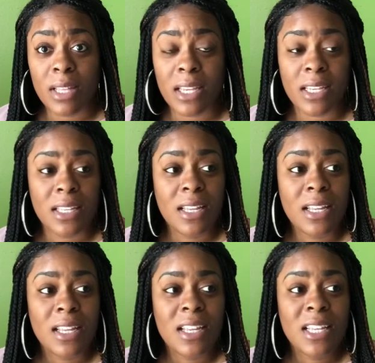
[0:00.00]
Like,
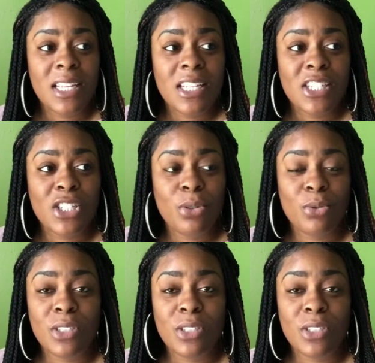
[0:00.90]
so